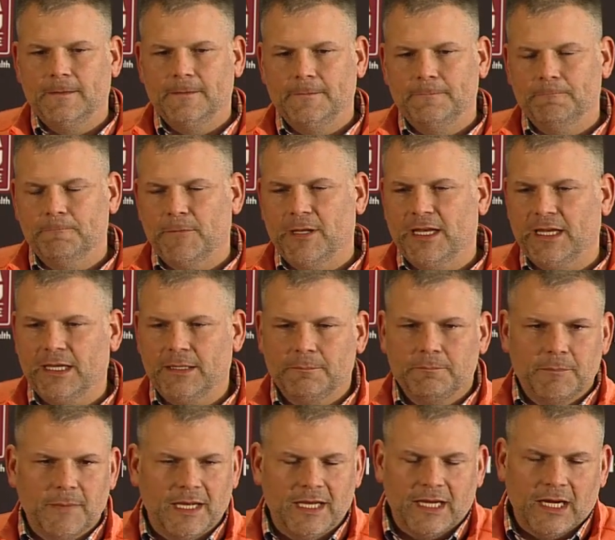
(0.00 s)
Many,
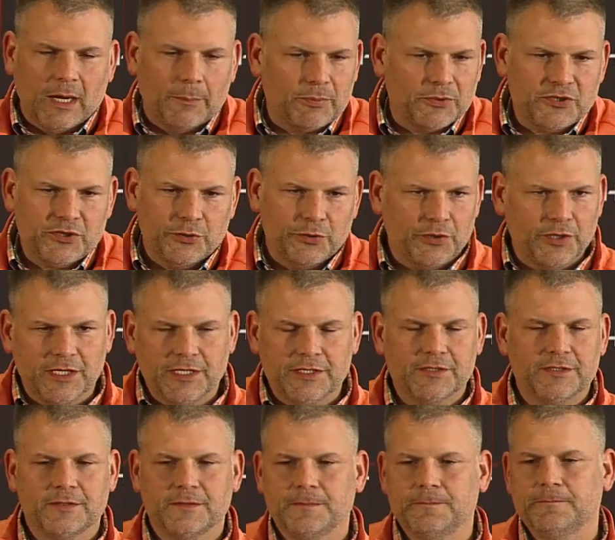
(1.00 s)
many
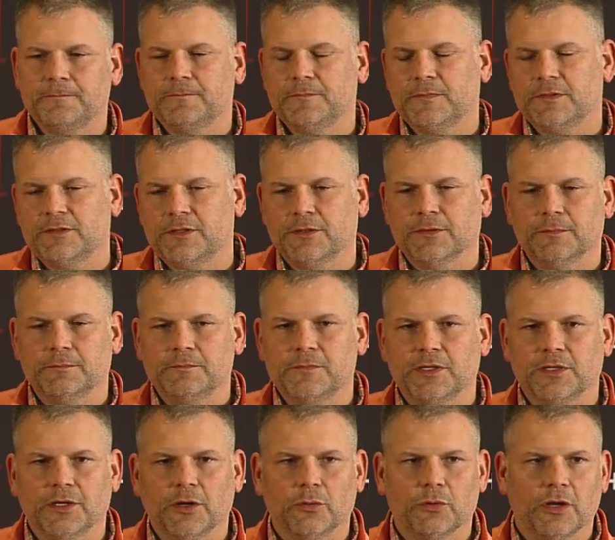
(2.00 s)
opportunities to
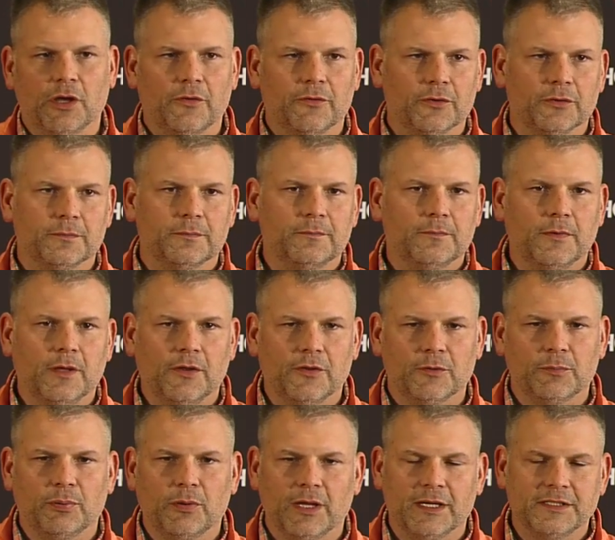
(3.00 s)
go to
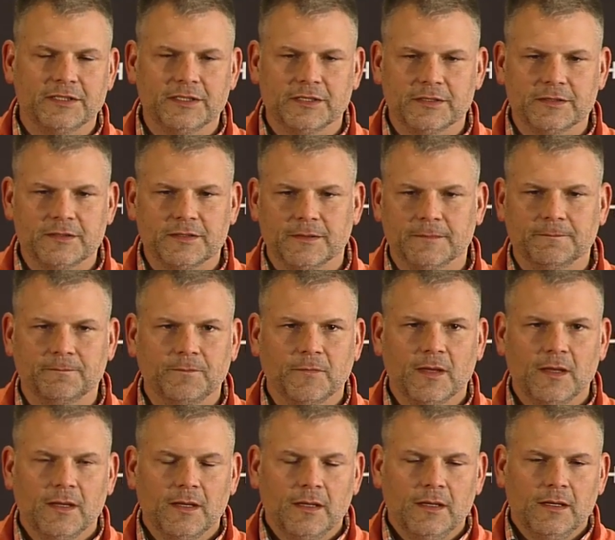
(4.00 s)
other places. And,
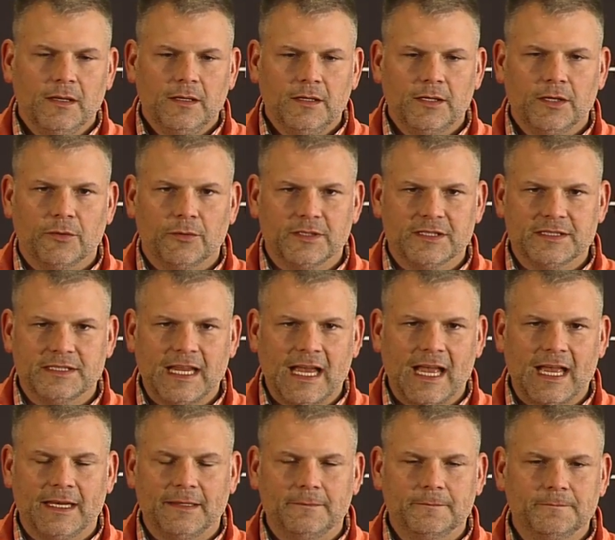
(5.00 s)
you know, his
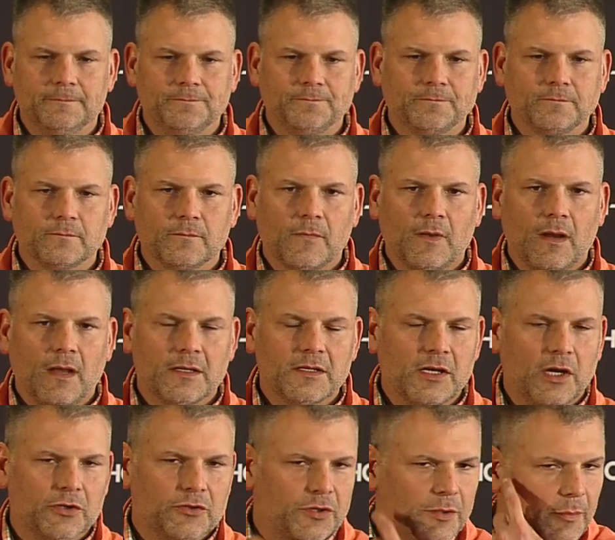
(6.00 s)
dad, I
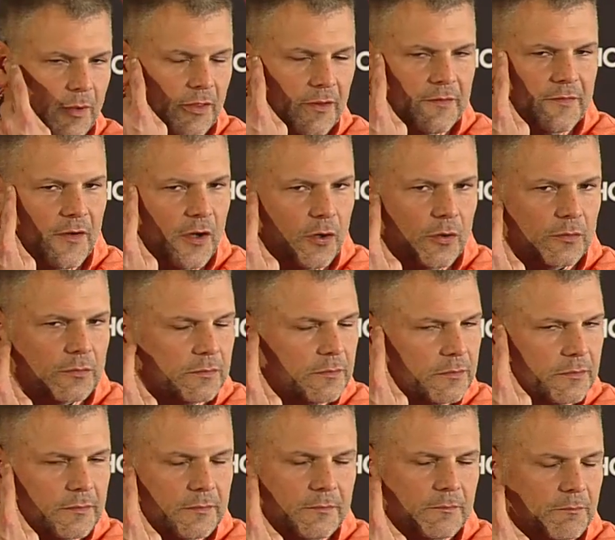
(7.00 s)
talked to him on the phone
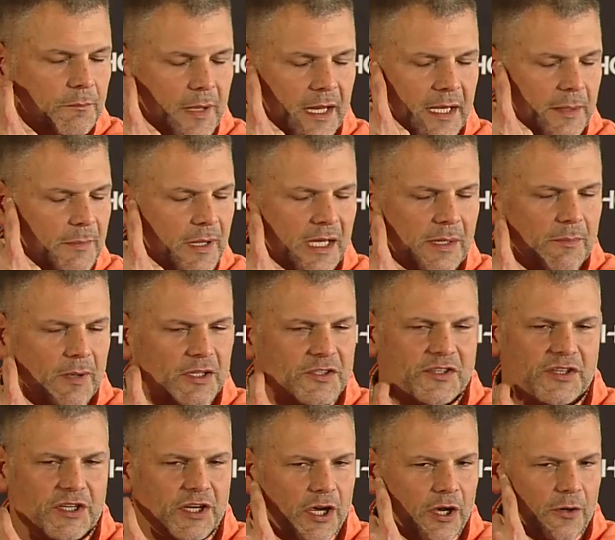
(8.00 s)
many, many
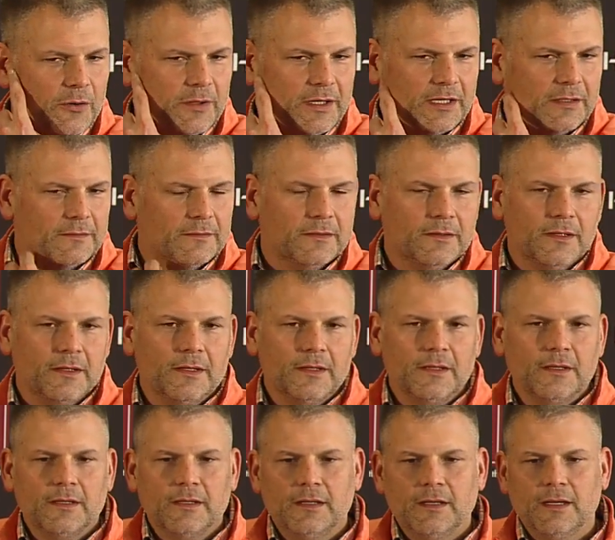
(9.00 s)
months ago. And,
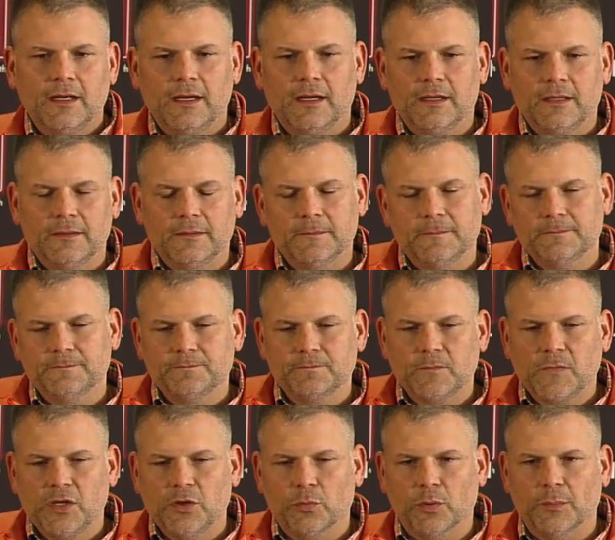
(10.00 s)

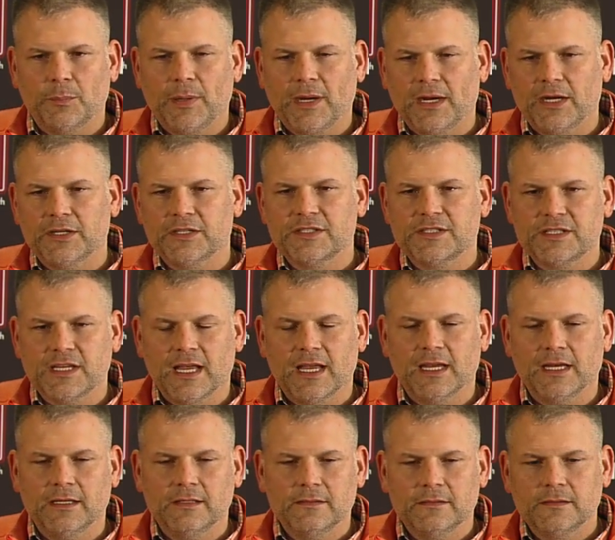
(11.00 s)
you know, when parents
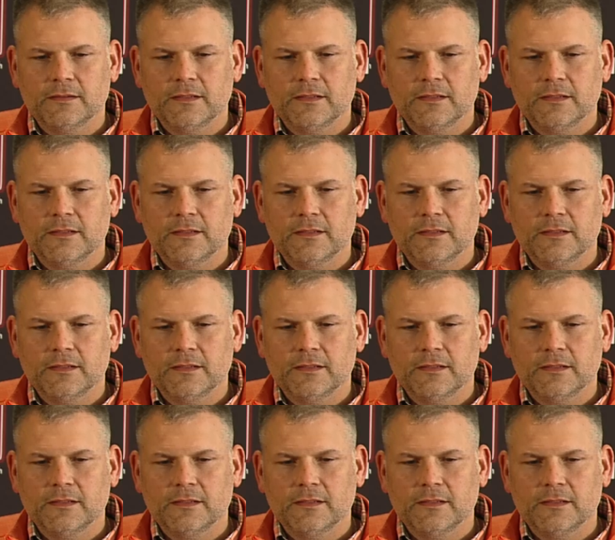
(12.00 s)
say,